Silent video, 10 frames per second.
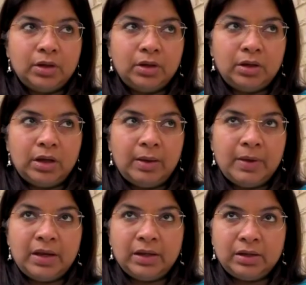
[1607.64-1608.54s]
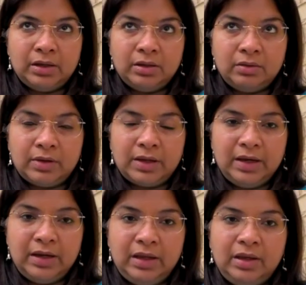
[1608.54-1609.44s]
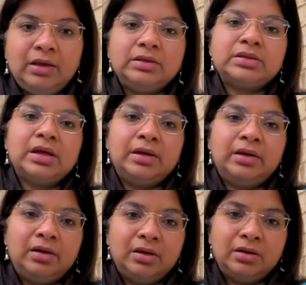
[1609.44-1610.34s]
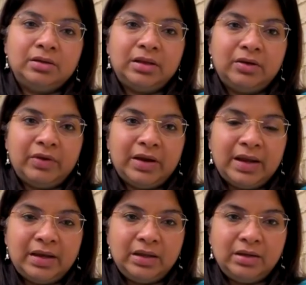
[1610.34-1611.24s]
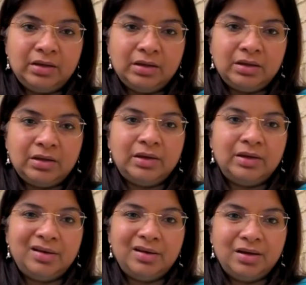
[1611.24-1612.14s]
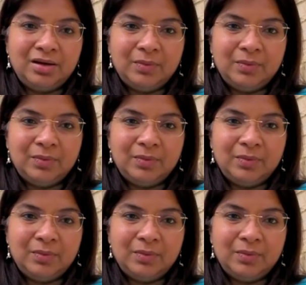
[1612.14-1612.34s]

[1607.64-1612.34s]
America, Kaylee's, and then we had Anelia in